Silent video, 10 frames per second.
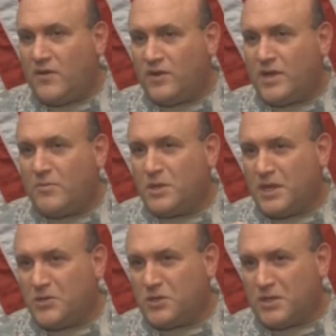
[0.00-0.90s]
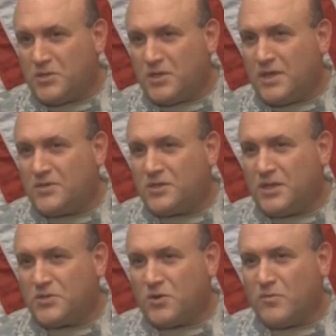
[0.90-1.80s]
We have an obligation as United
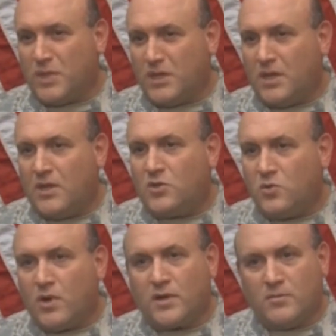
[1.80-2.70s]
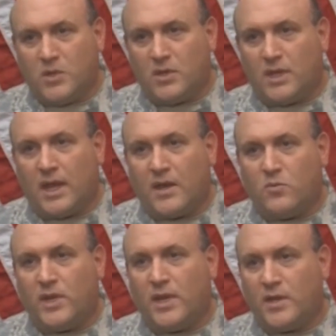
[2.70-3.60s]
States Army to our community. How do
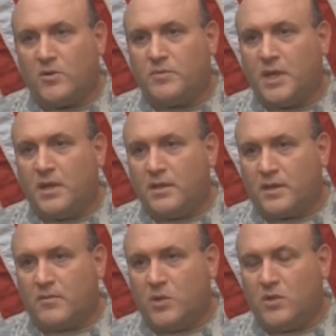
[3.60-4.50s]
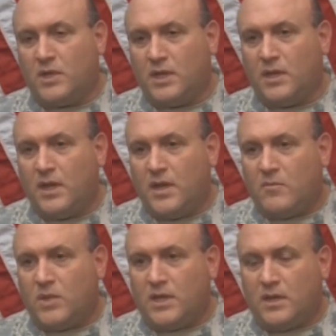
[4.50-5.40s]
we help the community,
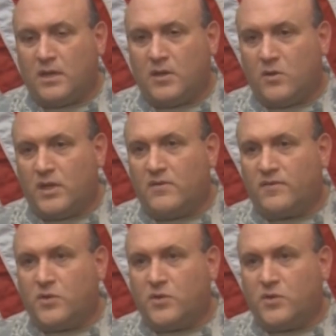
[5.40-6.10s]
be, you know, in the